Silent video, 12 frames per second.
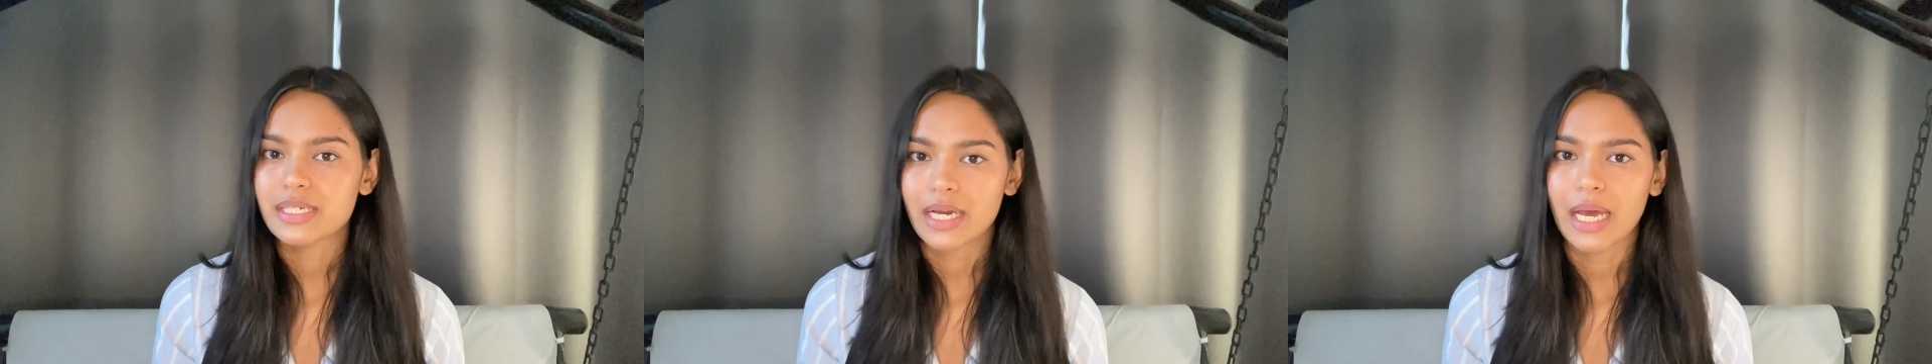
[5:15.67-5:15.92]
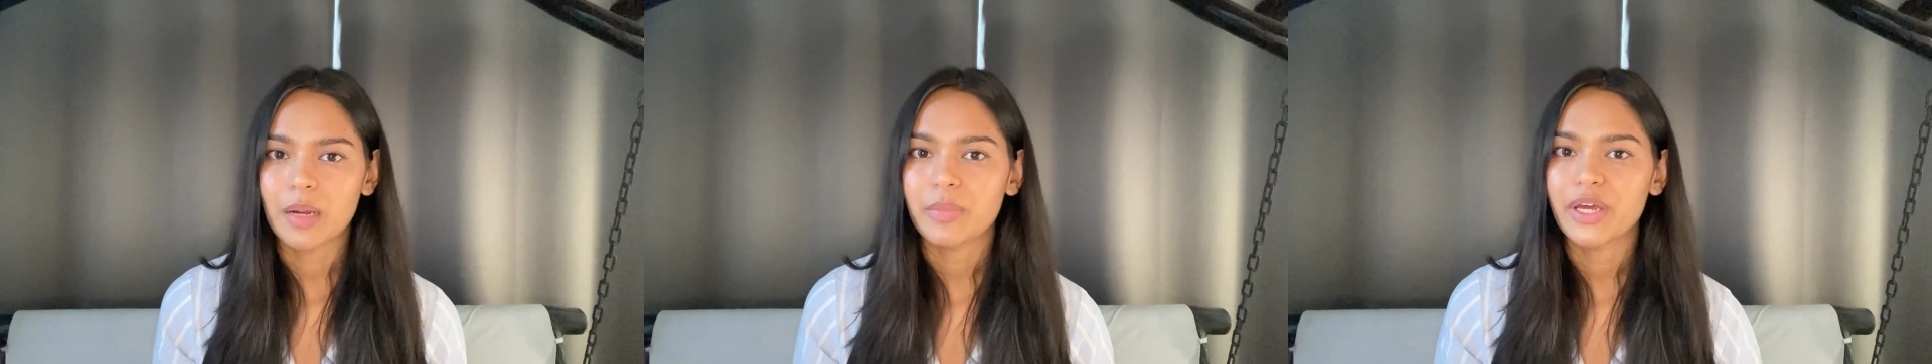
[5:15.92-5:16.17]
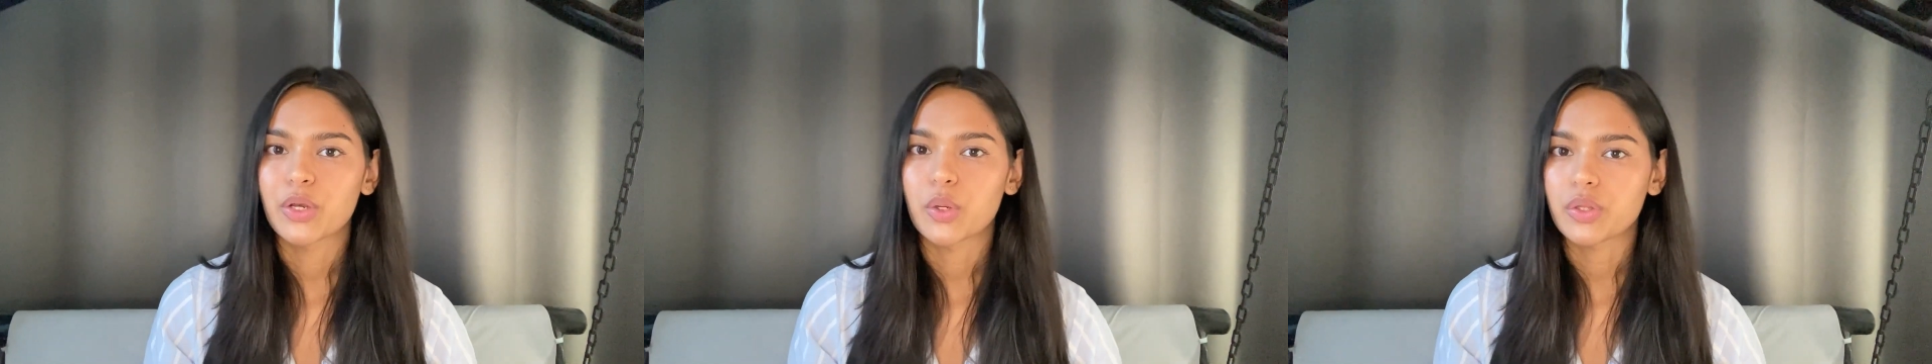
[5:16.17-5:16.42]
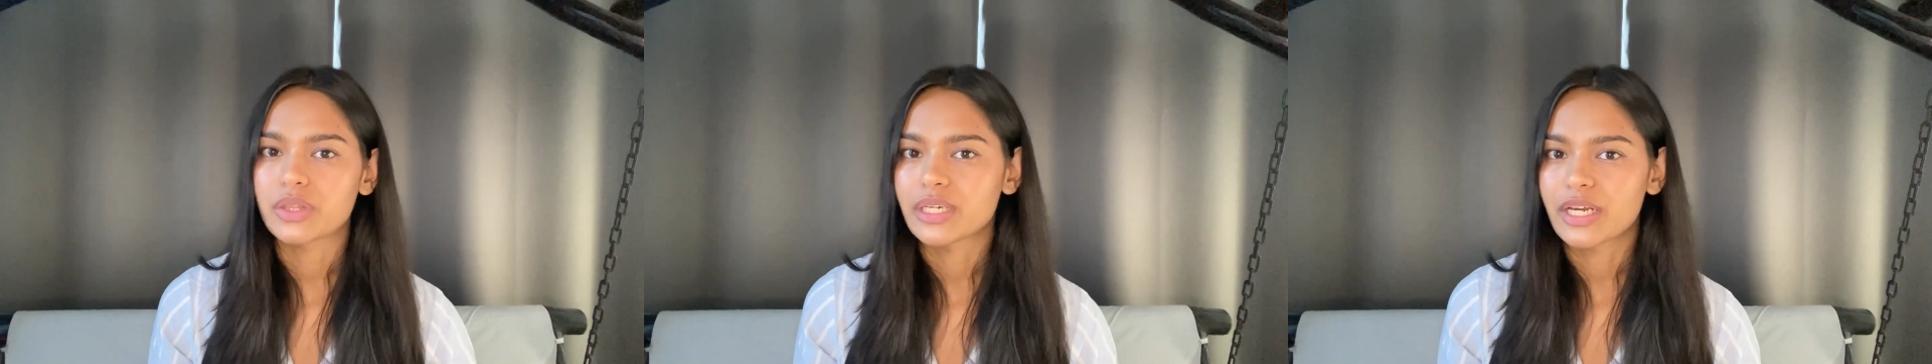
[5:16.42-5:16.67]
scalp and
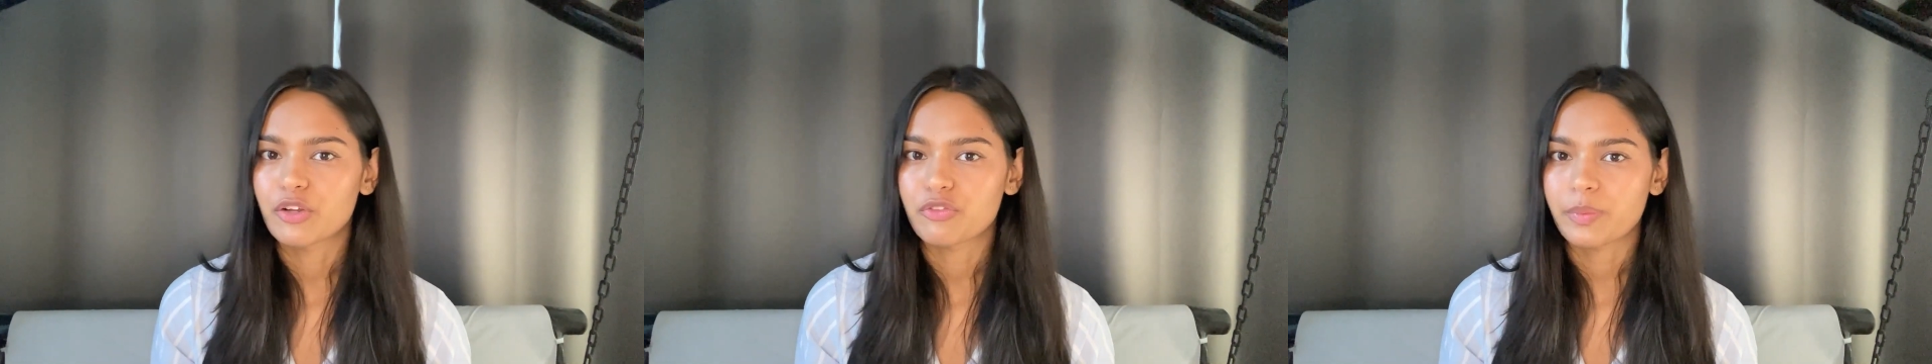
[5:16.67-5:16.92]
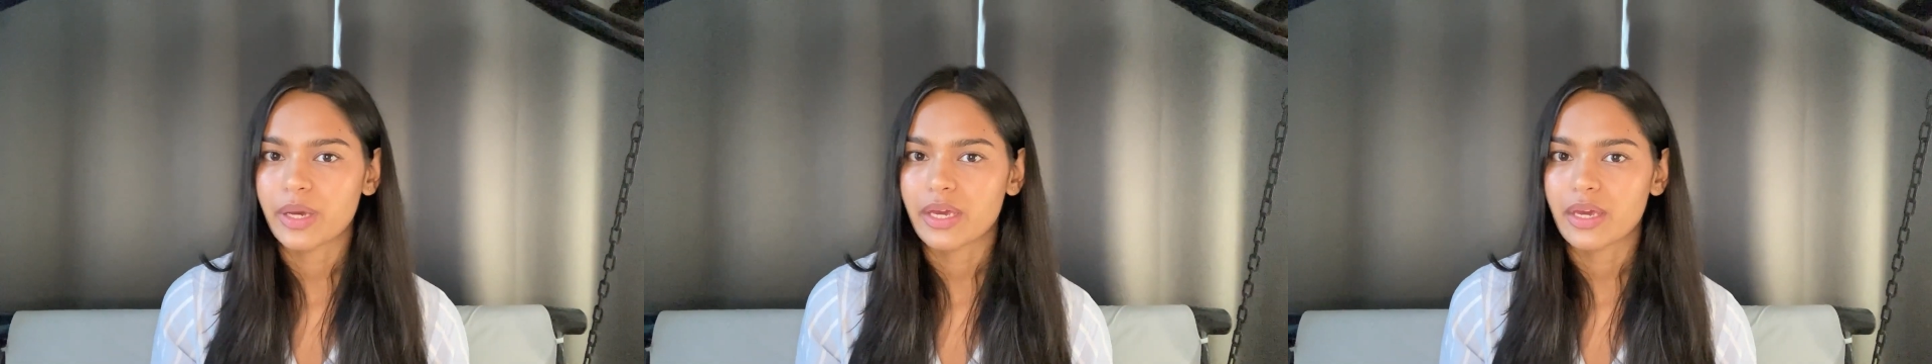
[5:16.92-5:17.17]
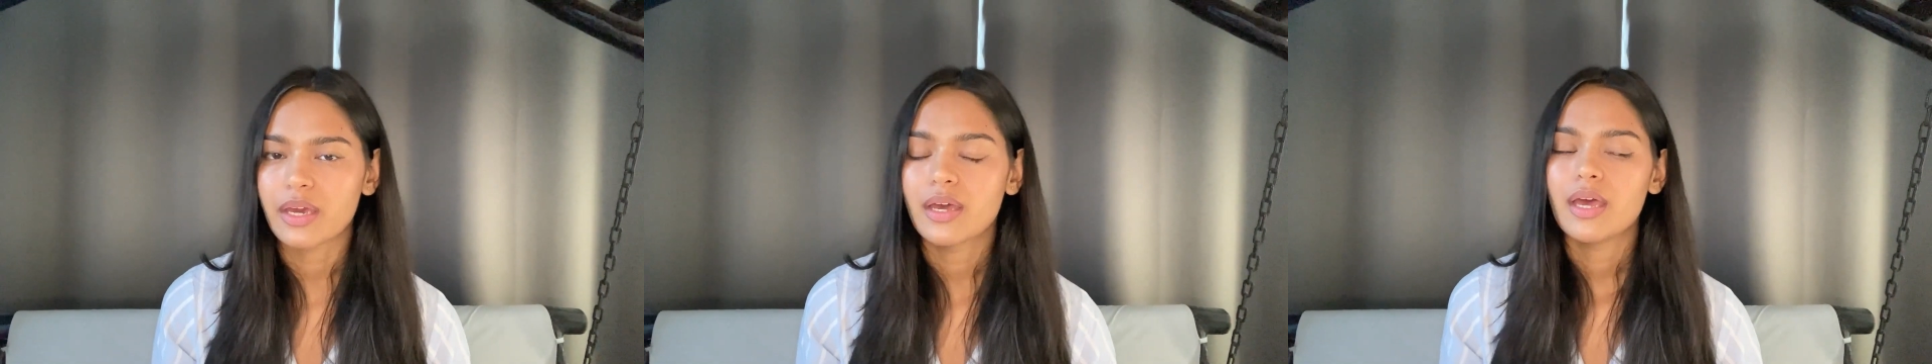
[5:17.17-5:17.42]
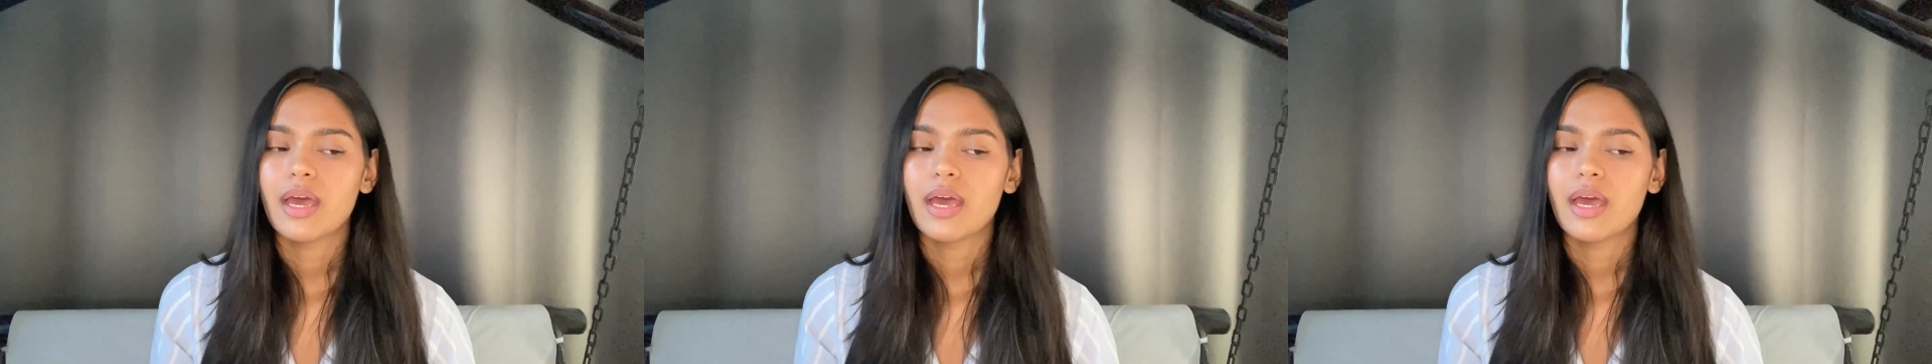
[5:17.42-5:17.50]
not the end of my hair.